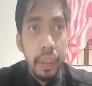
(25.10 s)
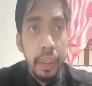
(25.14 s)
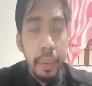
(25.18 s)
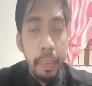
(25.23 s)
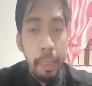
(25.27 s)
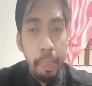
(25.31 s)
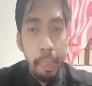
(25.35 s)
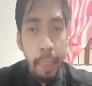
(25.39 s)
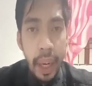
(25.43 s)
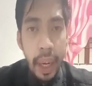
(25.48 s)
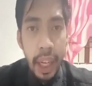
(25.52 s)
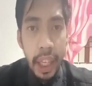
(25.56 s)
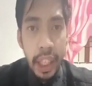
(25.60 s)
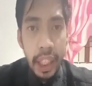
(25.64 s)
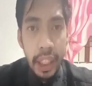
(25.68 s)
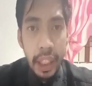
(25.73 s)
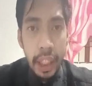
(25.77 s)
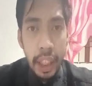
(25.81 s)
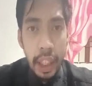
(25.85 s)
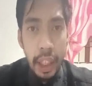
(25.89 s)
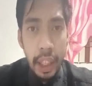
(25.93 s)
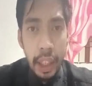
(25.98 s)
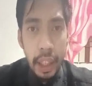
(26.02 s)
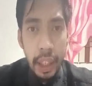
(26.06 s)
my
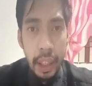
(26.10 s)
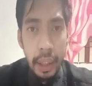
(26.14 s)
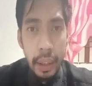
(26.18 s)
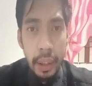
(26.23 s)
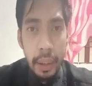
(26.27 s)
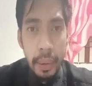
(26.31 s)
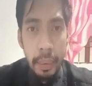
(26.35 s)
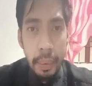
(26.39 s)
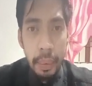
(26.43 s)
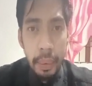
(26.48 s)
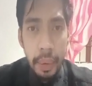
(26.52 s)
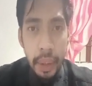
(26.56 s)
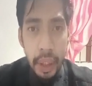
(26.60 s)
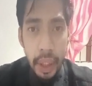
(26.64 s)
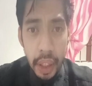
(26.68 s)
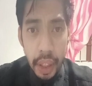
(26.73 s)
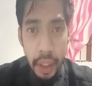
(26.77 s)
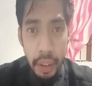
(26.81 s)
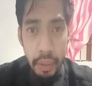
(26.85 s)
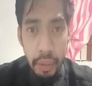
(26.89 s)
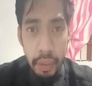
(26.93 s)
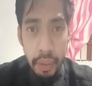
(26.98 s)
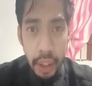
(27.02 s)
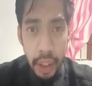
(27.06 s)
uh,
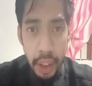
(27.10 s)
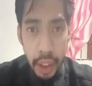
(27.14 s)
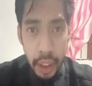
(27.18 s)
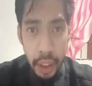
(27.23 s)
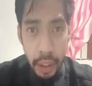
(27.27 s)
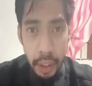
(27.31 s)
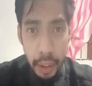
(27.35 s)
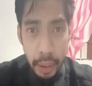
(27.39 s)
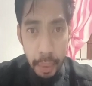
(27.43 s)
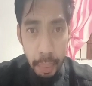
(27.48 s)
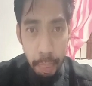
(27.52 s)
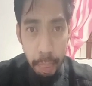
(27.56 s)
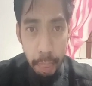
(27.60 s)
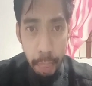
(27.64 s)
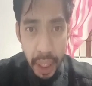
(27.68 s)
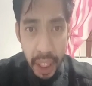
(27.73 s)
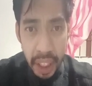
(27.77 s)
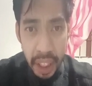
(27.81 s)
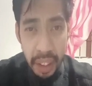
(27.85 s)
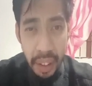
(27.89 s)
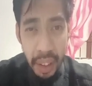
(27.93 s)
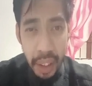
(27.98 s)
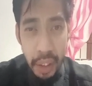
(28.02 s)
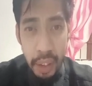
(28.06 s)
evening
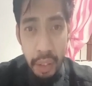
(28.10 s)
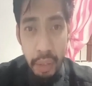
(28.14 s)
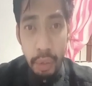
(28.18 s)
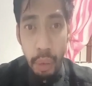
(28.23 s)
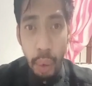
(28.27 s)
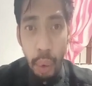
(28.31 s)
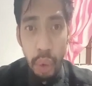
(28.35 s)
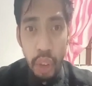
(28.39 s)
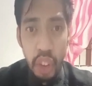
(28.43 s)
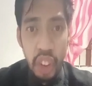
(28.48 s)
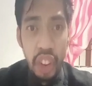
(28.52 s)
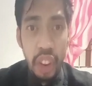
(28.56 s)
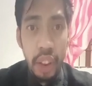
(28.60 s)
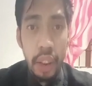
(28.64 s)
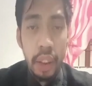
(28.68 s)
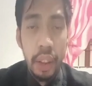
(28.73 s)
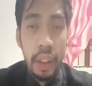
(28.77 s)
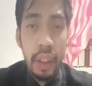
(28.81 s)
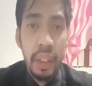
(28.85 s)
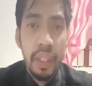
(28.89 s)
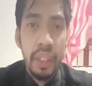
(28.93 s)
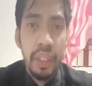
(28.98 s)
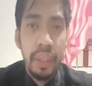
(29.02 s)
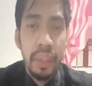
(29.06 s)
prayer and devotion
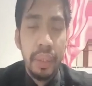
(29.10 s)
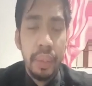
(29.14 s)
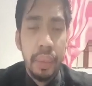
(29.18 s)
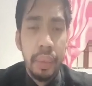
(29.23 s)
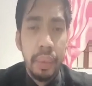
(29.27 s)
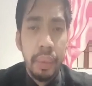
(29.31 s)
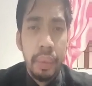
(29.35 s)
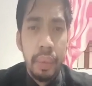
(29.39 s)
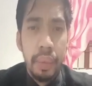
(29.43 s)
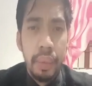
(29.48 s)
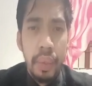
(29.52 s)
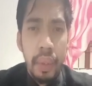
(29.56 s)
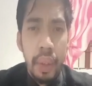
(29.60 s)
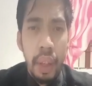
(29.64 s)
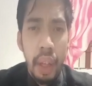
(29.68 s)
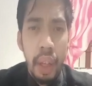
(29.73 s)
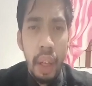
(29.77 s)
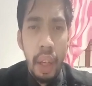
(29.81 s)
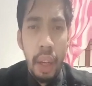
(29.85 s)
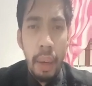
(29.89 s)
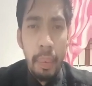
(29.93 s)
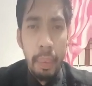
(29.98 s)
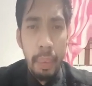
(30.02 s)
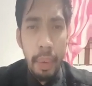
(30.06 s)

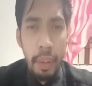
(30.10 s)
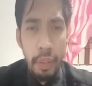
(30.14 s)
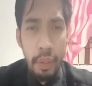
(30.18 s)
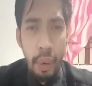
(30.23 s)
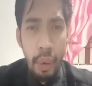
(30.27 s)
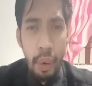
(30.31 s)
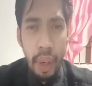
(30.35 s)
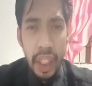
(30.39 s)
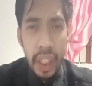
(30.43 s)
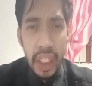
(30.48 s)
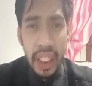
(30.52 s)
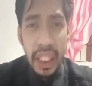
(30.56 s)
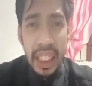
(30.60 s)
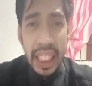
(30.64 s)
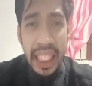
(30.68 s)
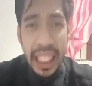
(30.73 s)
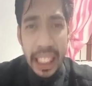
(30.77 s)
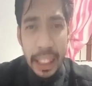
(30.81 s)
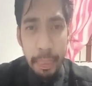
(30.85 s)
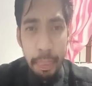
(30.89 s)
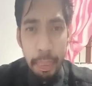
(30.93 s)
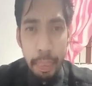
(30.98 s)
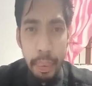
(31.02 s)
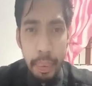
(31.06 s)
before I
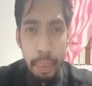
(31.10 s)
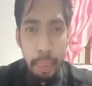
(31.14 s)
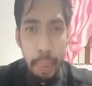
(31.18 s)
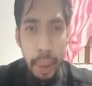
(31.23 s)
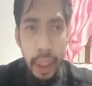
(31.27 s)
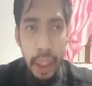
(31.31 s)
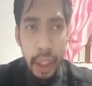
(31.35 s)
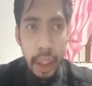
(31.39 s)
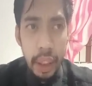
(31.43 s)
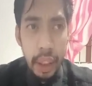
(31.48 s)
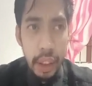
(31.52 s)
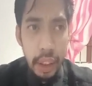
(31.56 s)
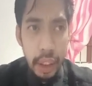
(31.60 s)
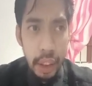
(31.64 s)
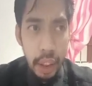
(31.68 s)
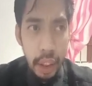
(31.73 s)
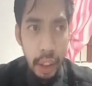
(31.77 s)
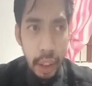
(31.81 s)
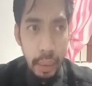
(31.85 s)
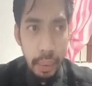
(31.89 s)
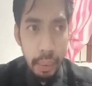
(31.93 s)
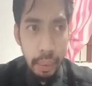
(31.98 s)
sleep because uh,